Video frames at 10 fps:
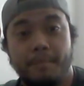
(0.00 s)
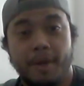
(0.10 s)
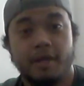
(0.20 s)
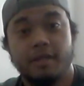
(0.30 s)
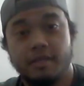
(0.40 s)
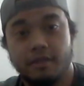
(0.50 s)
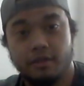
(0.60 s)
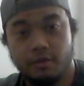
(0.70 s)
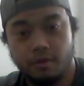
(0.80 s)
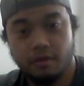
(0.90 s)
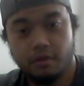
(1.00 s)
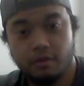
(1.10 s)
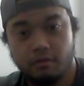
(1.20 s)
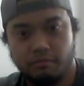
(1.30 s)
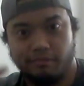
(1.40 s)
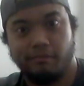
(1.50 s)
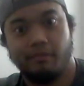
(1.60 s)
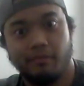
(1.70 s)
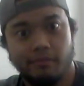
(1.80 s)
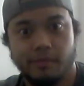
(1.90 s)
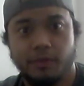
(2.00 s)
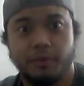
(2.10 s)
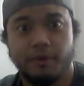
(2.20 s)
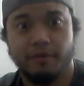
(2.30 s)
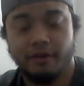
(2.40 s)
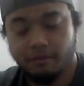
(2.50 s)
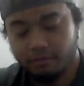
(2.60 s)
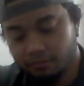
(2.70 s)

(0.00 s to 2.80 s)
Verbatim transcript: Pentateuch. It's a cool word, right?